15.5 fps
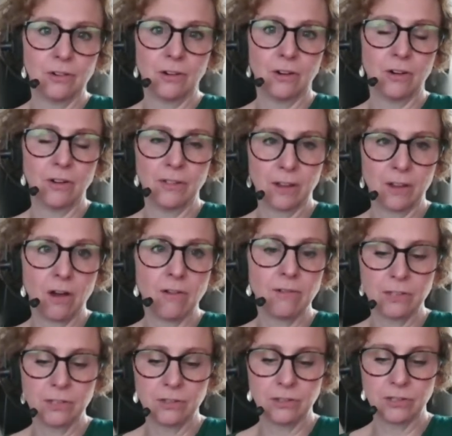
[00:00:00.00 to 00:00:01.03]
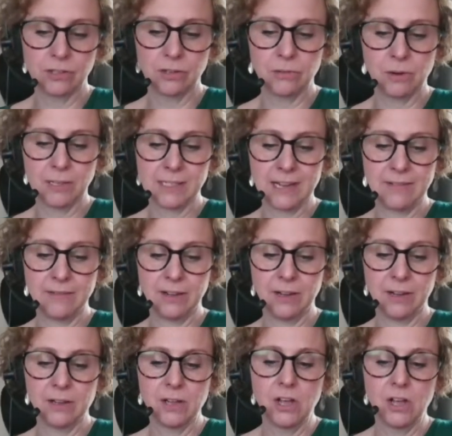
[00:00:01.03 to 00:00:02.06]
in the corridors or
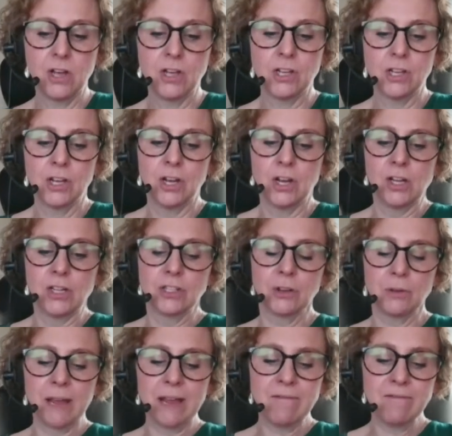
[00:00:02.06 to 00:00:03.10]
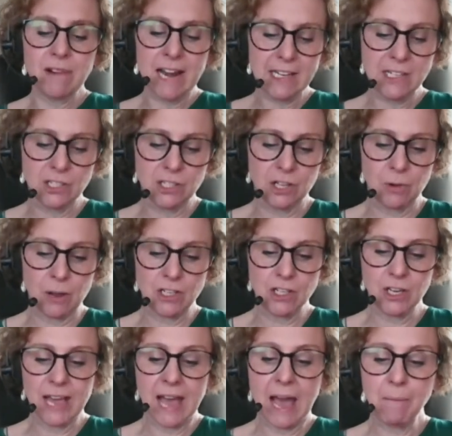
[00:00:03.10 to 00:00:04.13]
whatever. So in relation to the
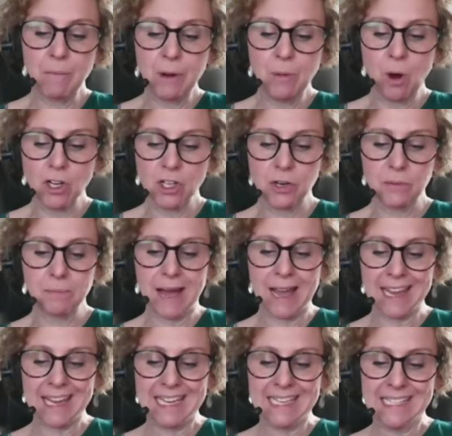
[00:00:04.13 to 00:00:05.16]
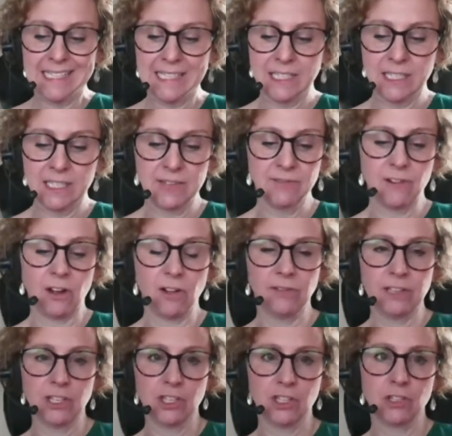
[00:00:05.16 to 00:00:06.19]
question, can we watch back incidents
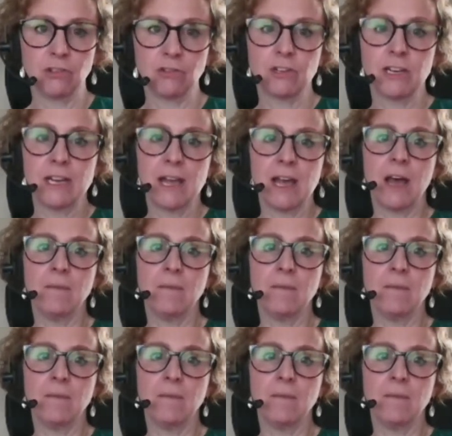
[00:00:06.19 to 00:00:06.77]
involving children?